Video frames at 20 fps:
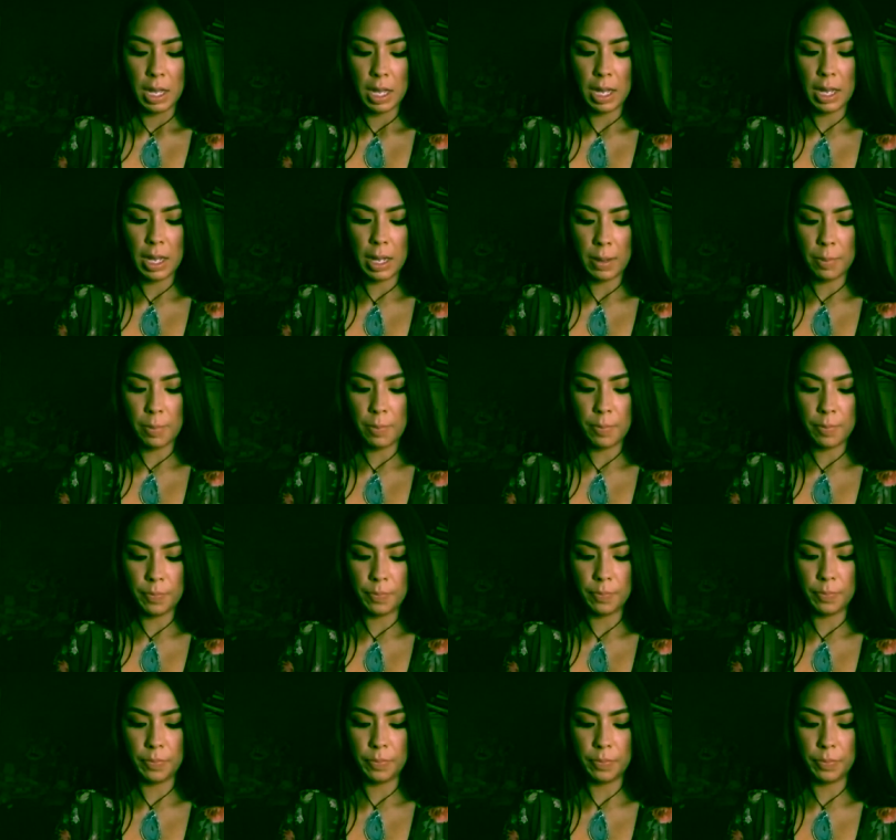Um,
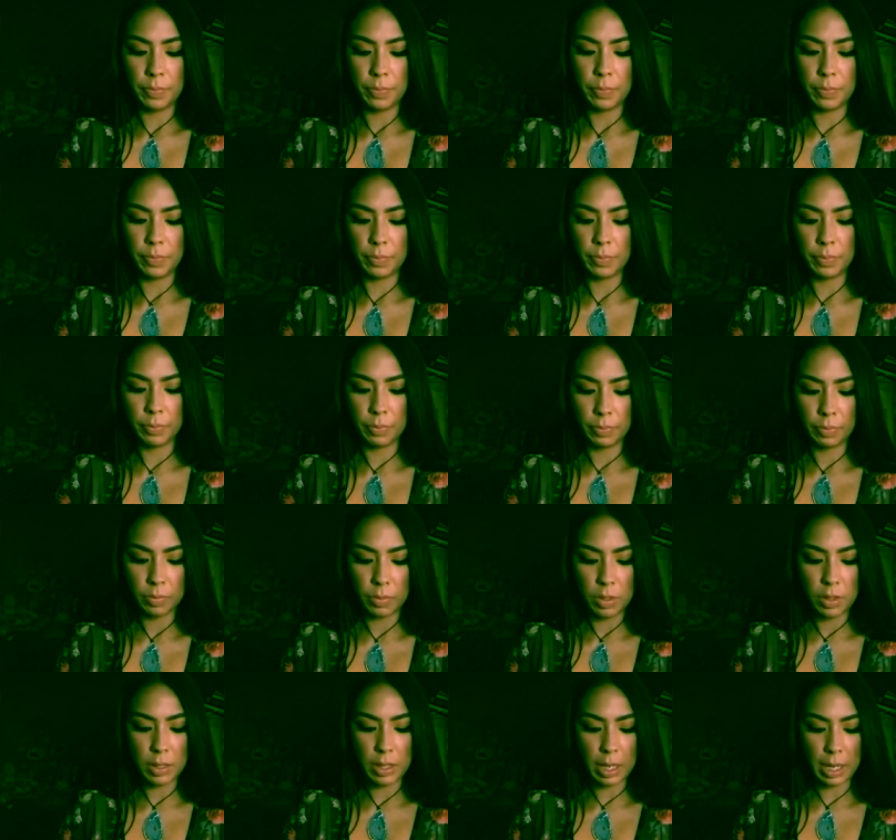
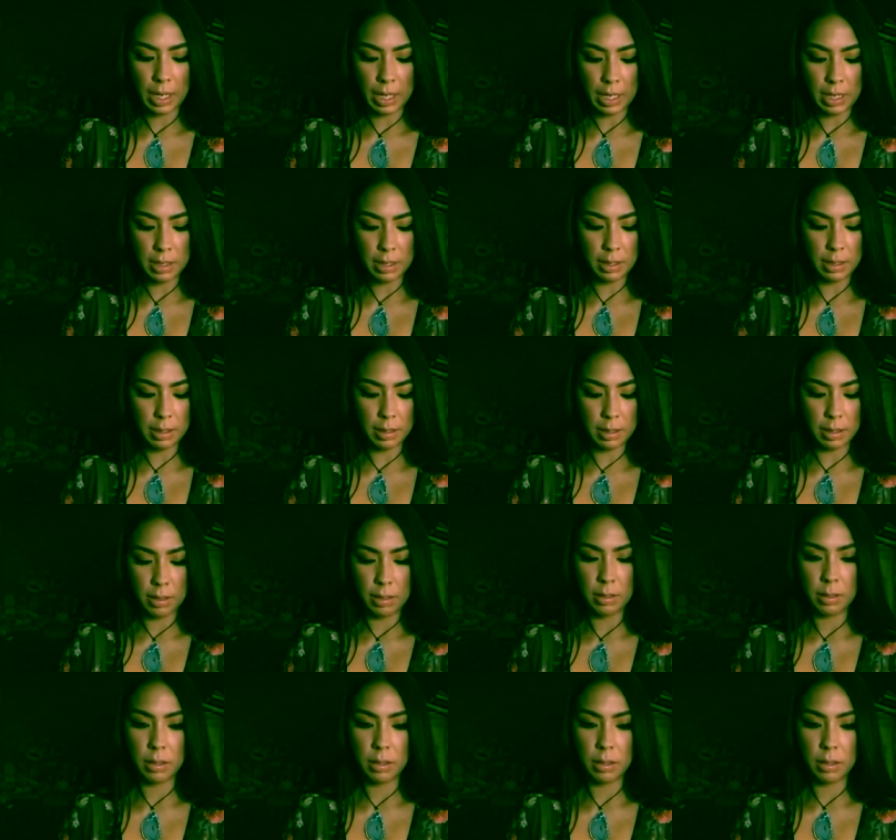you guys,